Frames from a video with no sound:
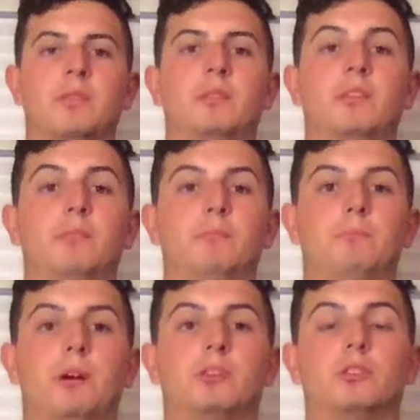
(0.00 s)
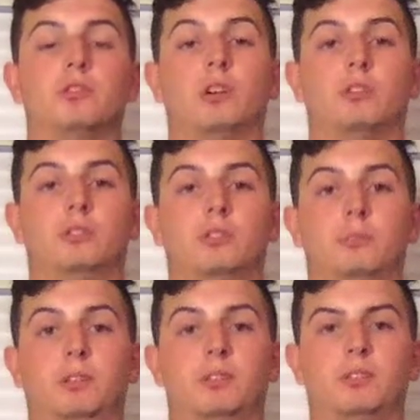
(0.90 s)
Need better structured
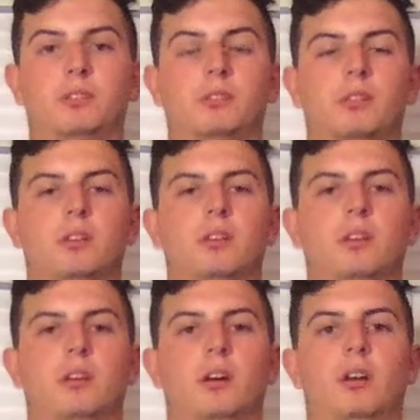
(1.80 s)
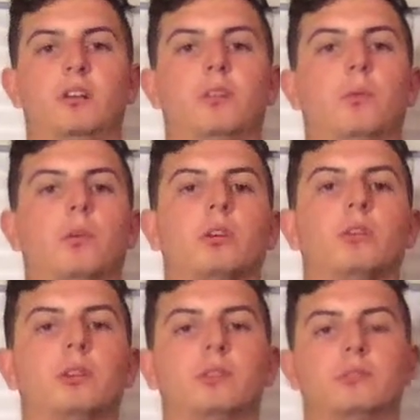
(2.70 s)
speeches. I need to work
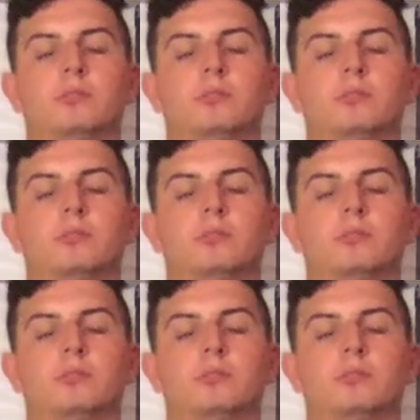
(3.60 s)
on